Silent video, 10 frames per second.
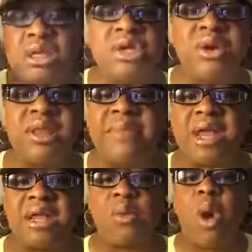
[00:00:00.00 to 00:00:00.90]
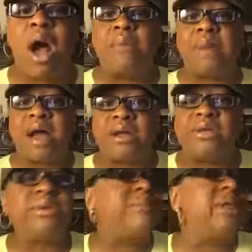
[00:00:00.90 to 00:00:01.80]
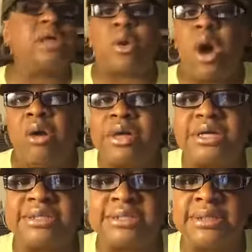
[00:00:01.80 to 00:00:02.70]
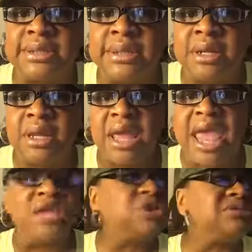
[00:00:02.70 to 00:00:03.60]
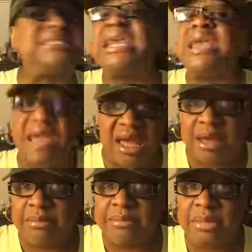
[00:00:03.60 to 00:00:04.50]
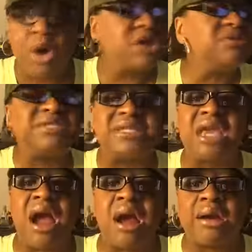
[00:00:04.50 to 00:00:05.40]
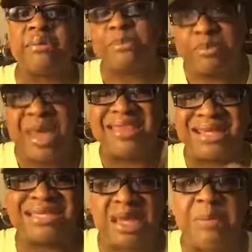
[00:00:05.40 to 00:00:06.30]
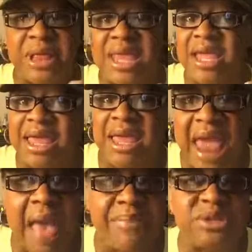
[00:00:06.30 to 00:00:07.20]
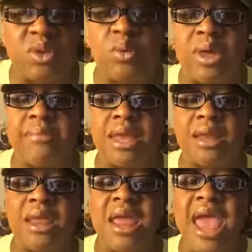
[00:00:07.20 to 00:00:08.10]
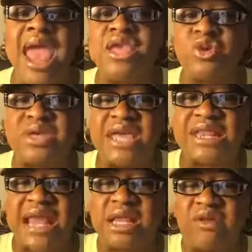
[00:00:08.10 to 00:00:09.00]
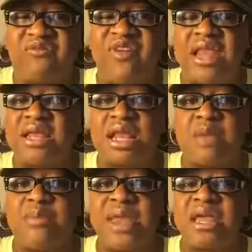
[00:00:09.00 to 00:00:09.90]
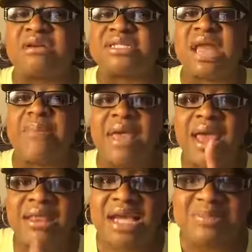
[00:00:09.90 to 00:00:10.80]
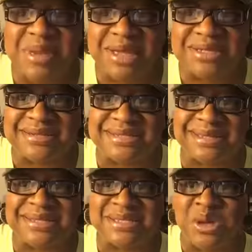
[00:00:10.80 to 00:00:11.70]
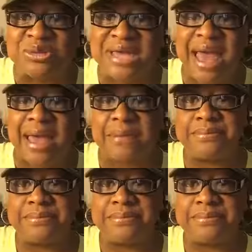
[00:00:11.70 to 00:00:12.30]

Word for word: You're in the middle of Walmart, you're in the middle of Kroger's, and you see him or you see her. And this typically again happens with women. And you get that little feeling in the pit of your stomach. That's because there's still a soul tie.